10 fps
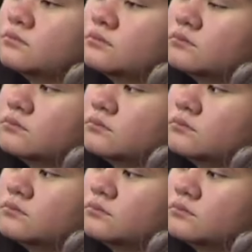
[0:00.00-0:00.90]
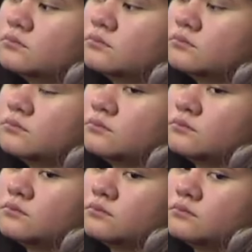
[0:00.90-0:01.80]

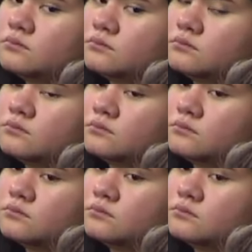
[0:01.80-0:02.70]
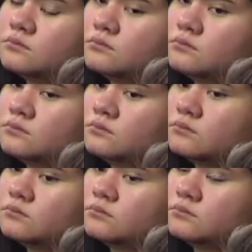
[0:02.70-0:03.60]

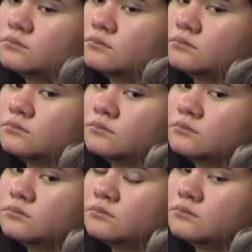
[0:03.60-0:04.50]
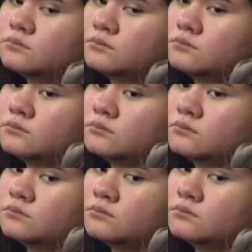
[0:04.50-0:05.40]

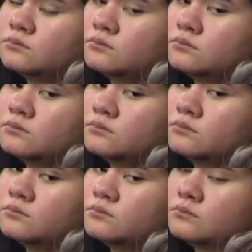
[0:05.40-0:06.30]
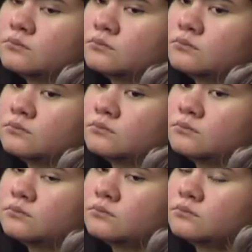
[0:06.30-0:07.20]

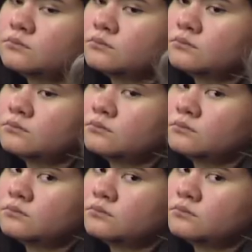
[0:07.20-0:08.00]
No words are spoken by the person on screen.